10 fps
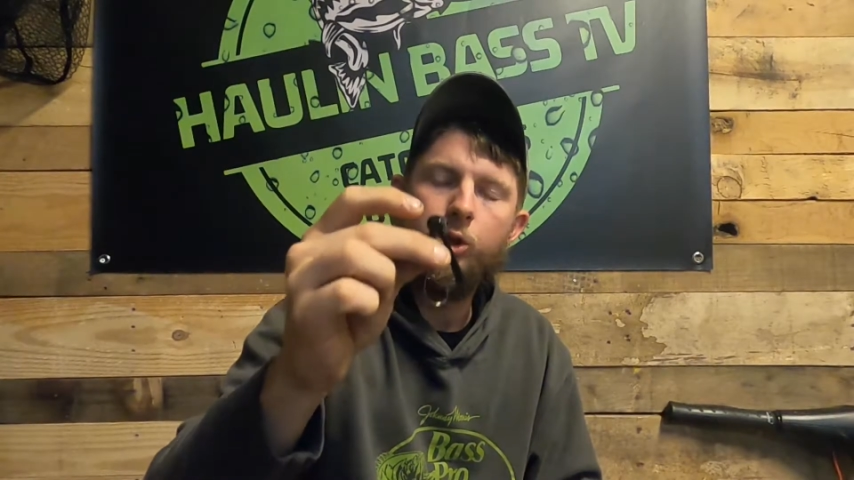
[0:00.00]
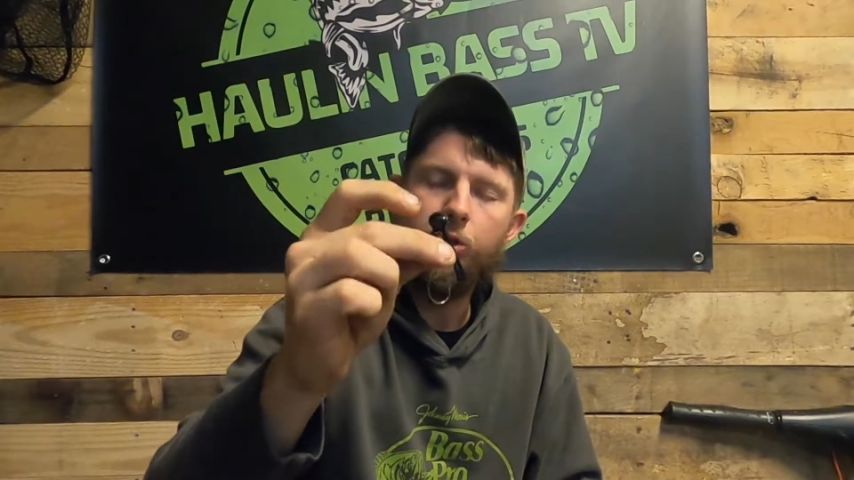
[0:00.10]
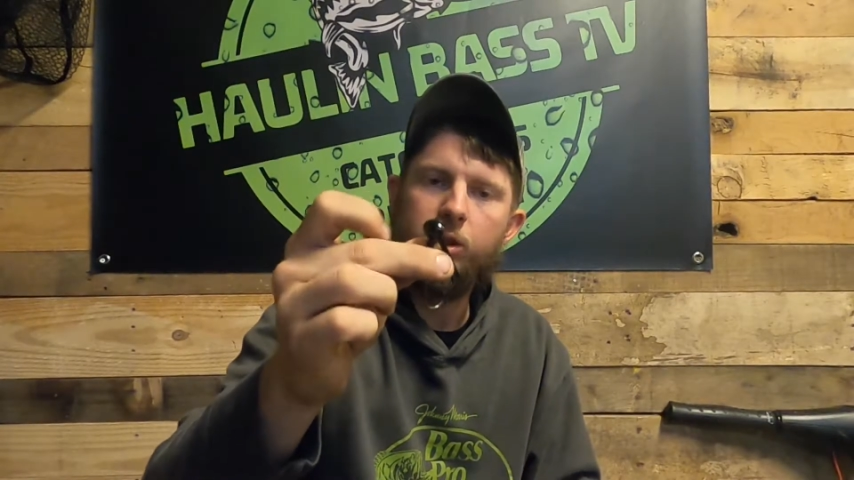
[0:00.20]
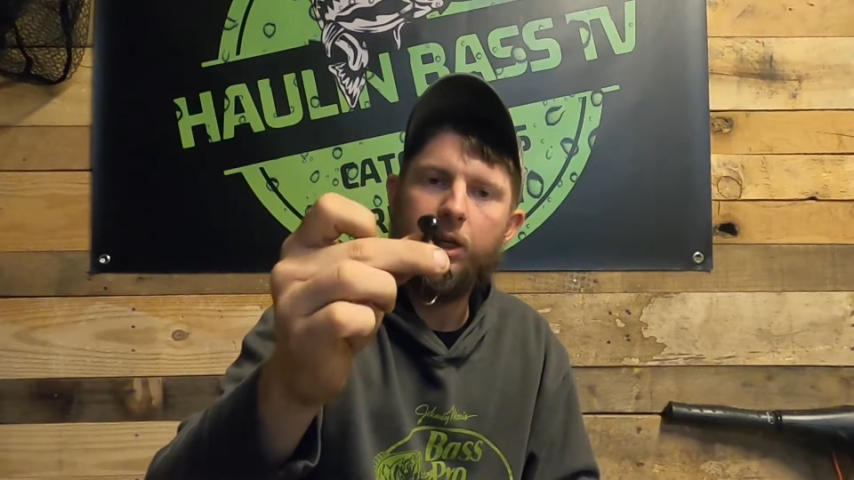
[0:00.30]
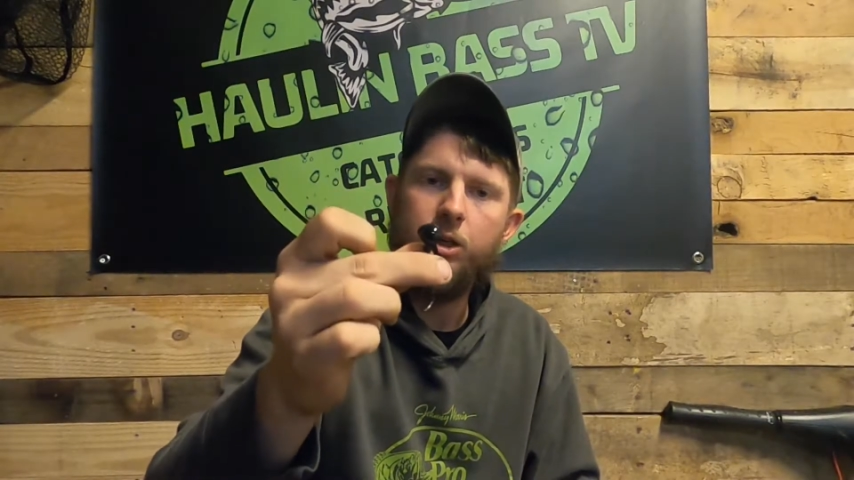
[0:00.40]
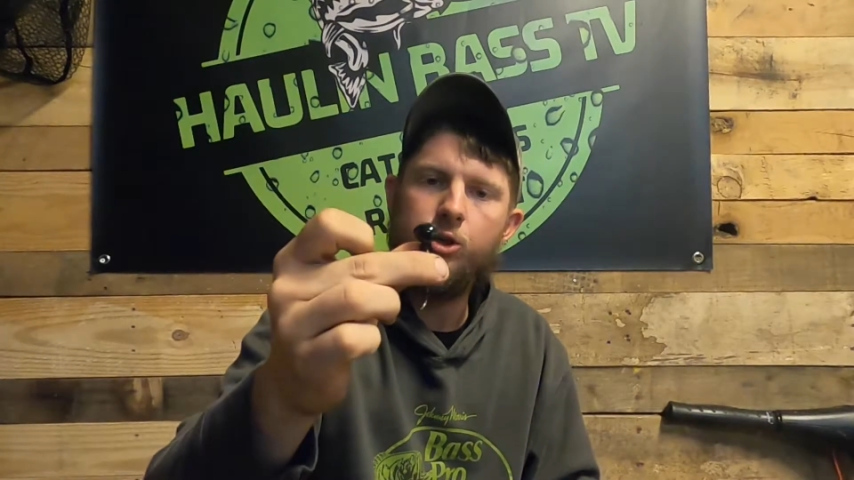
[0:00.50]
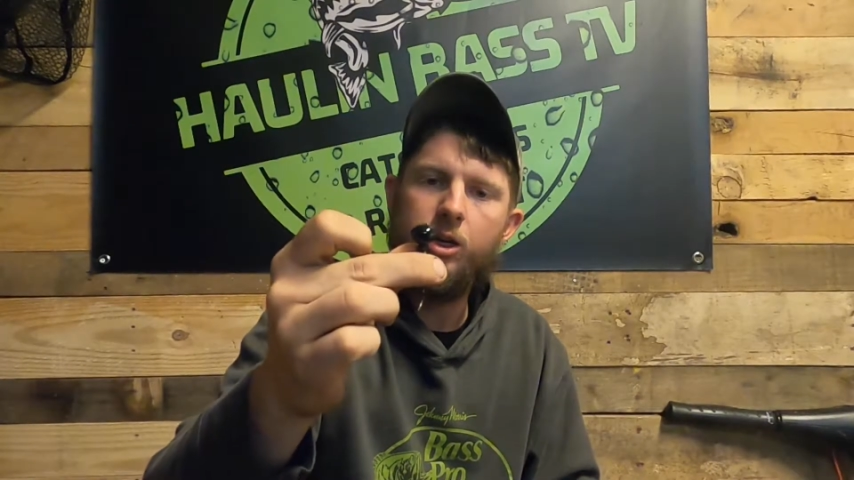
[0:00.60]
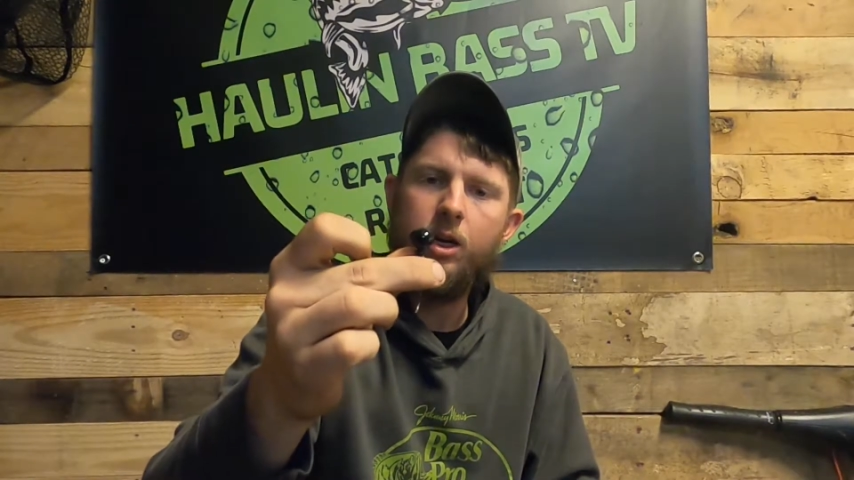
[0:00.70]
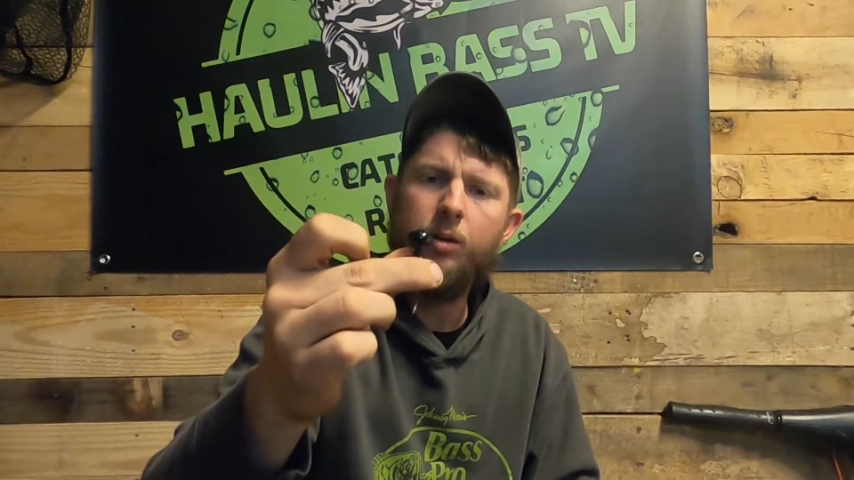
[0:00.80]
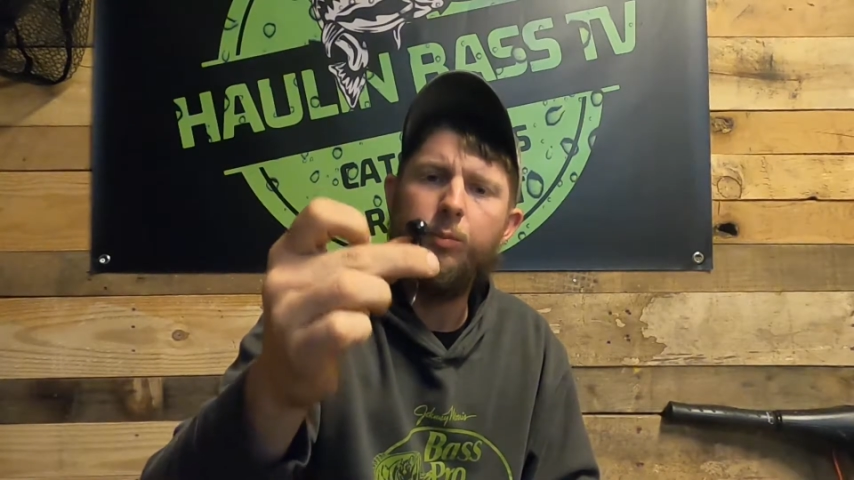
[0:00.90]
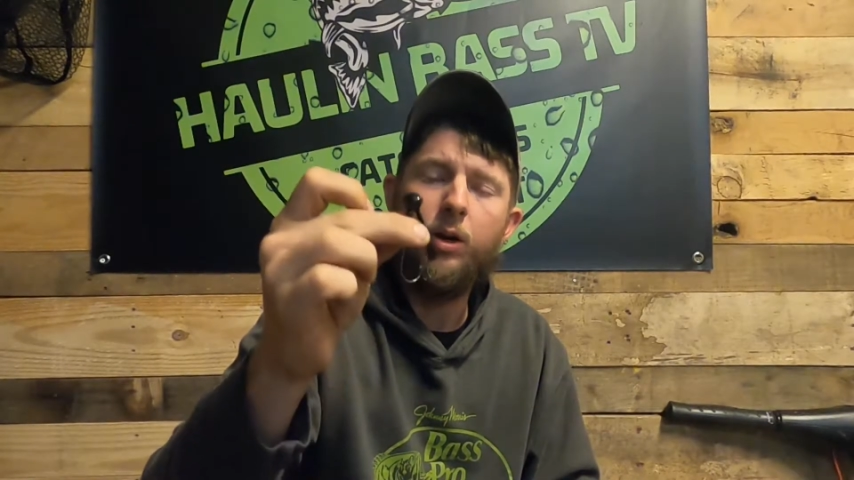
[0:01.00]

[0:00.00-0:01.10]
just like a jig,